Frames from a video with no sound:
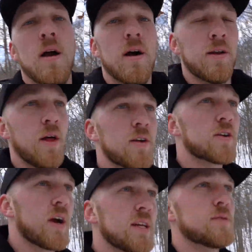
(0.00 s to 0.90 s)
Another
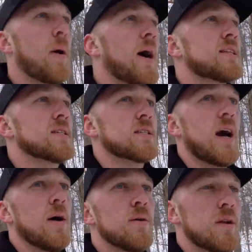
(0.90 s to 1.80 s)
great spot to
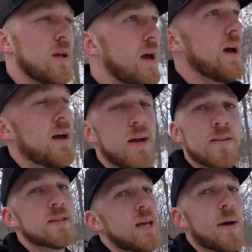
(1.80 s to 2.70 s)
scout, and
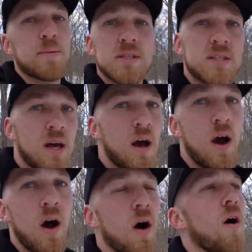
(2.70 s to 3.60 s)
this happens
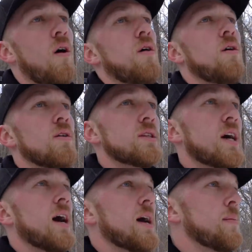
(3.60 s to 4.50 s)
all the
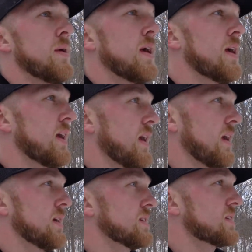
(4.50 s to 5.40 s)
time,
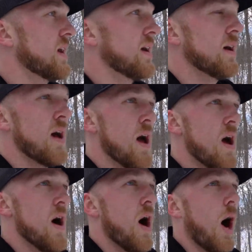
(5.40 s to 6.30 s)
is
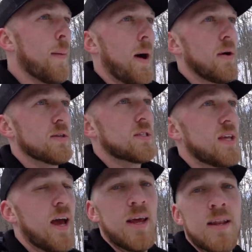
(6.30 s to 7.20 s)
about
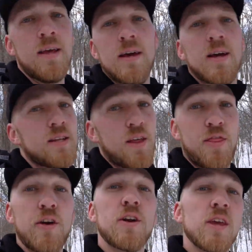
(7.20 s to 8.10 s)
10 to
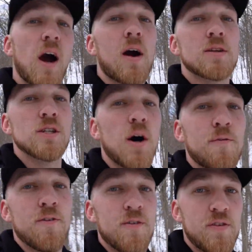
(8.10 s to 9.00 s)
30 yards off
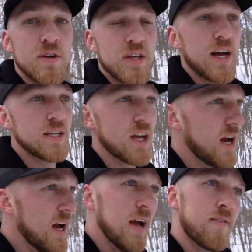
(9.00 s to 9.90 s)
of a field edge.
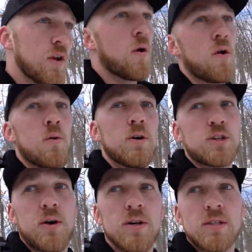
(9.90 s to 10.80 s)
If you don't know what
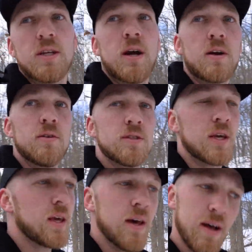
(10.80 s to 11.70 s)
trails the deer are
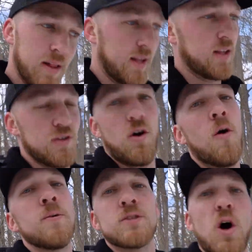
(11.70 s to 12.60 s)
using, like there's
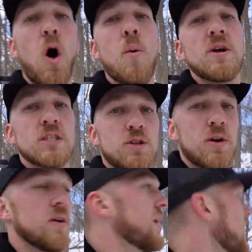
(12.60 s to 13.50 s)
almost always a
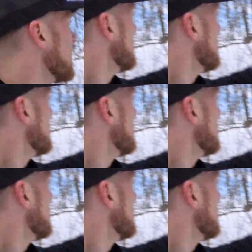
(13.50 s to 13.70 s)
trail there.